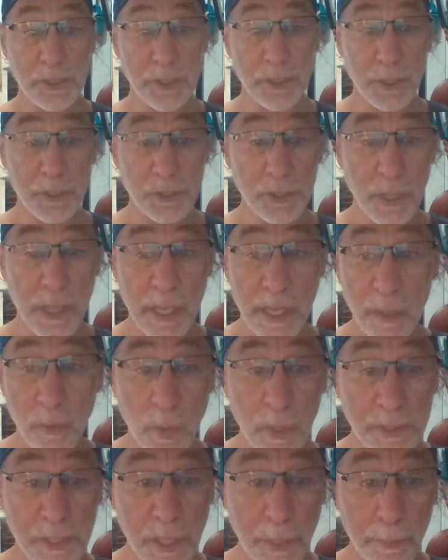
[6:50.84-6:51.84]
since it
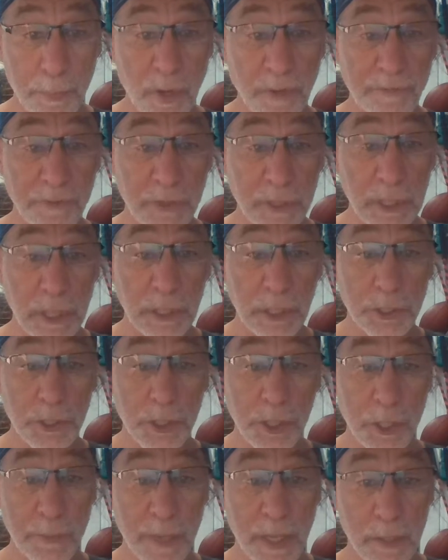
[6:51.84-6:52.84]
was a perfectly
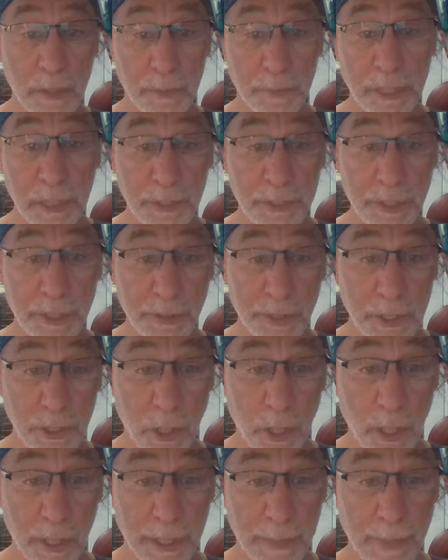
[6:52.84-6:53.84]
legitimate military
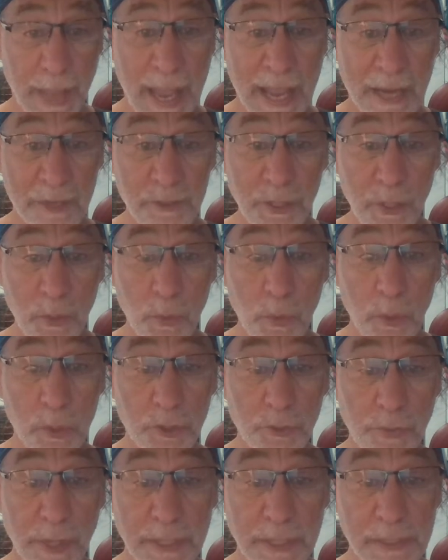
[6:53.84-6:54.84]
target. Actually, the
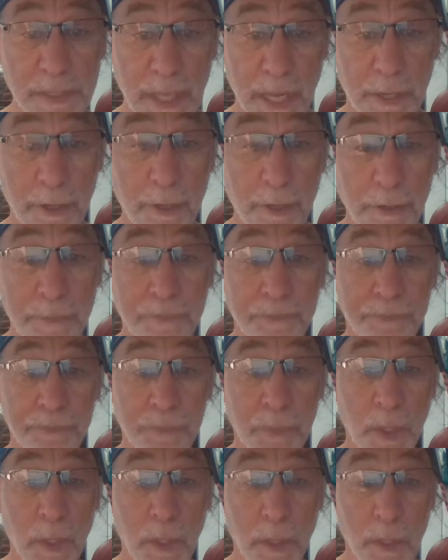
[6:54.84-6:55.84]
World Trade Center,
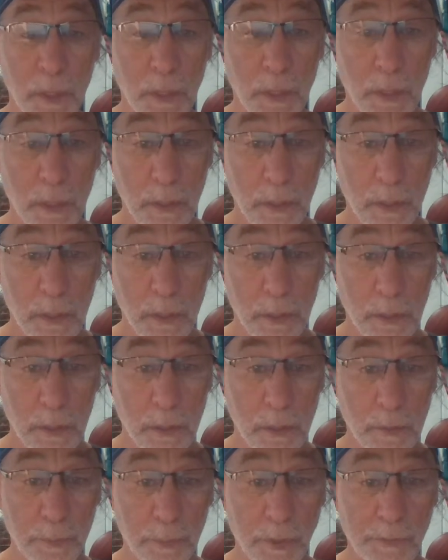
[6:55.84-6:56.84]

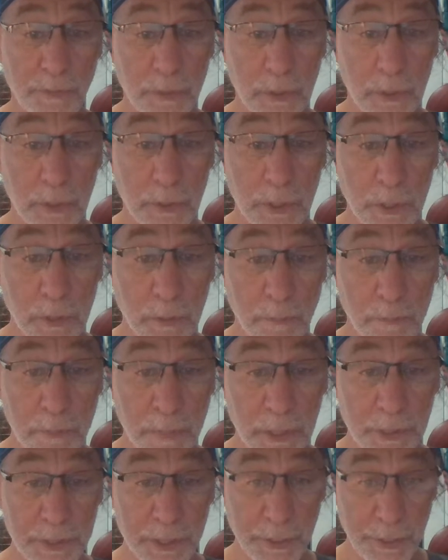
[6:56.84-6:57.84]
perfectly legitimate
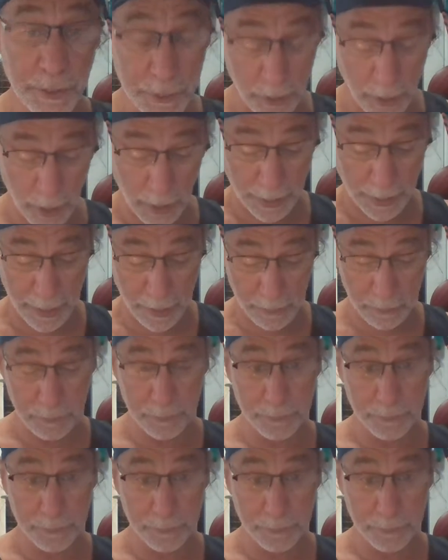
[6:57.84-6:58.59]
military target.